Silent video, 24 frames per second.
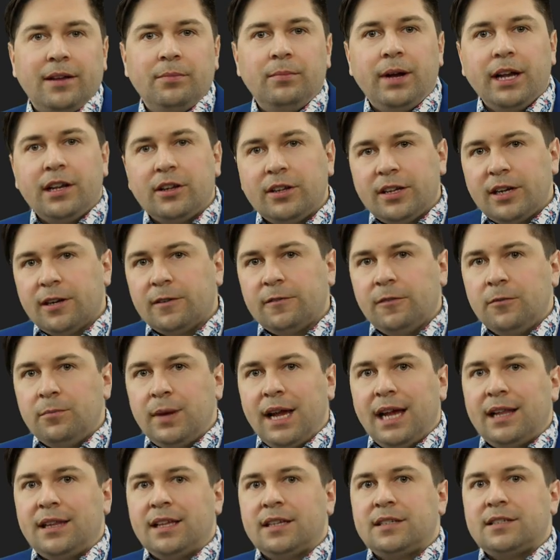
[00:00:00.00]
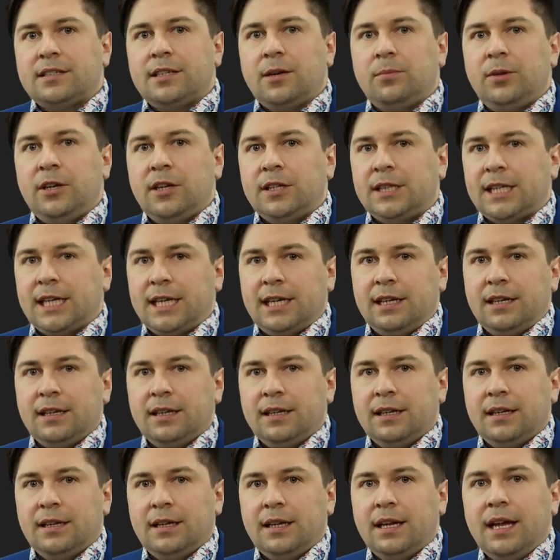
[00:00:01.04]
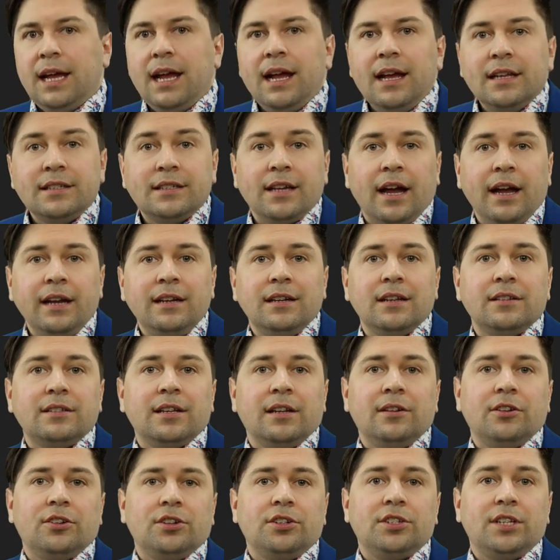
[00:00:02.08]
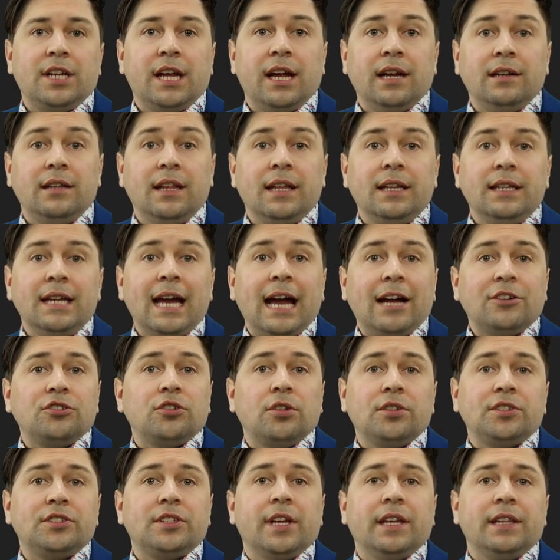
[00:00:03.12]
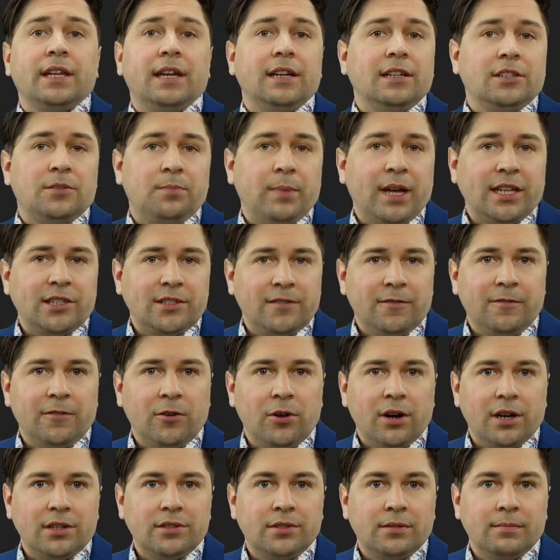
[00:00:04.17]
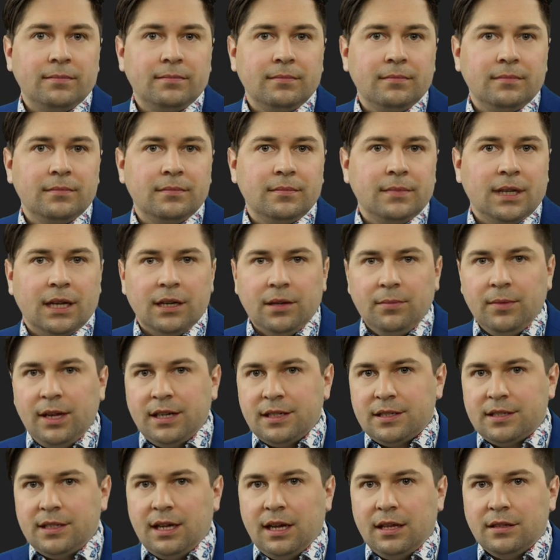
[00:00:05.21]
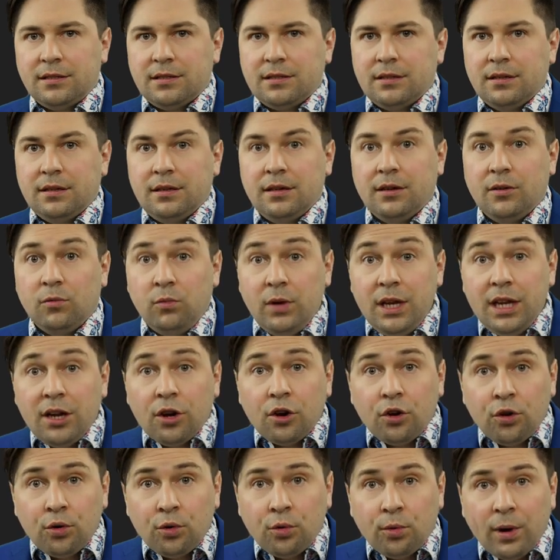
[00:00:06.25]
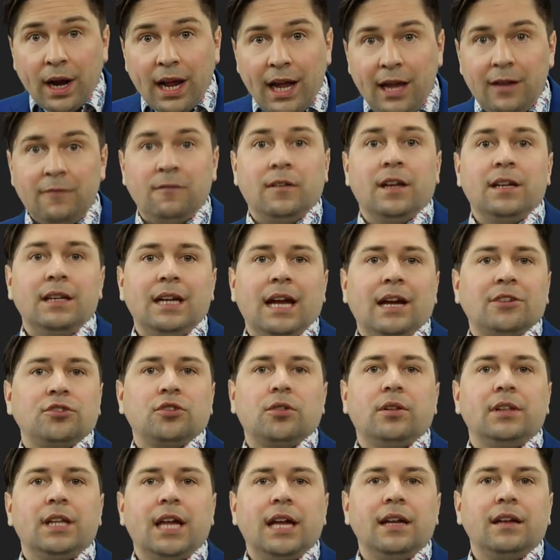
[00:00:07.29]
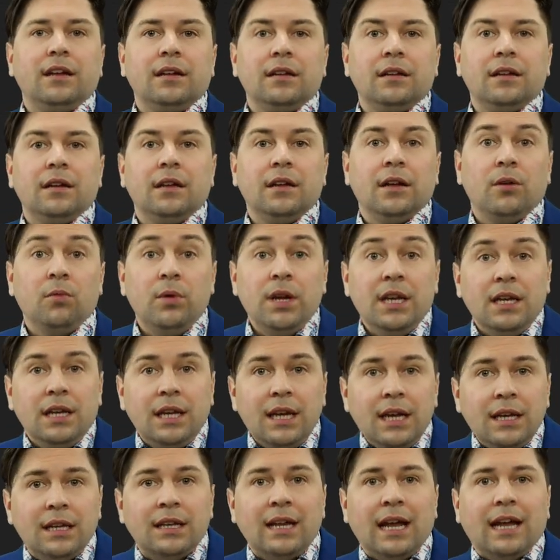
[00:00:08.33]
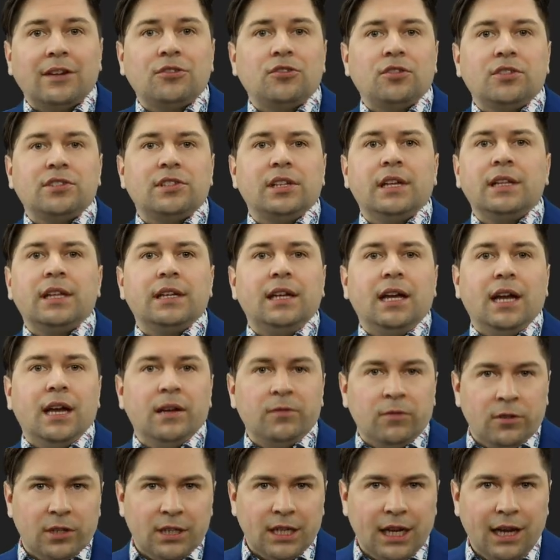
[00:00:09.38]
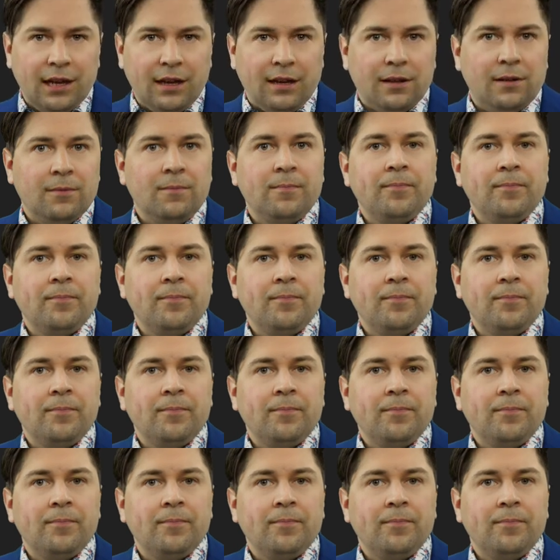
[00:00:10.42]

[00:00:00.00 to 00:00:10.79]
Michael here from LSW Lighting. Scientists understand that natural sunlight is best for us, and it makes sense. We crave natural light. We need natural sunlight every day.